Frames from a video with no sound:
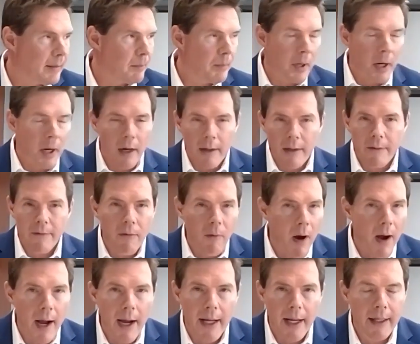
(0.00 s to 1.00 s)
and part of
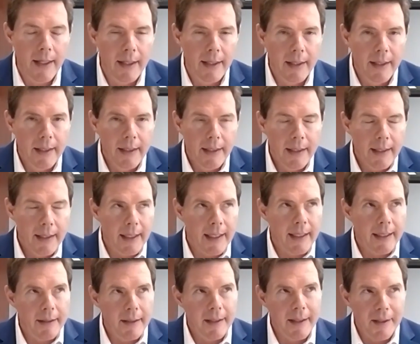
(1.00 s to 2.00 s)
why
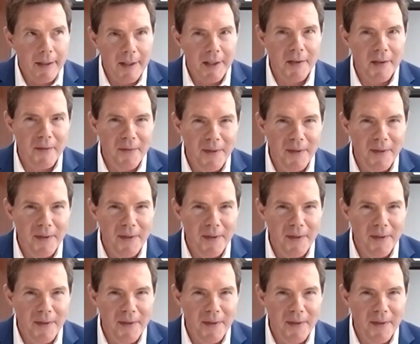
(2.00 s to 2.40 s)
this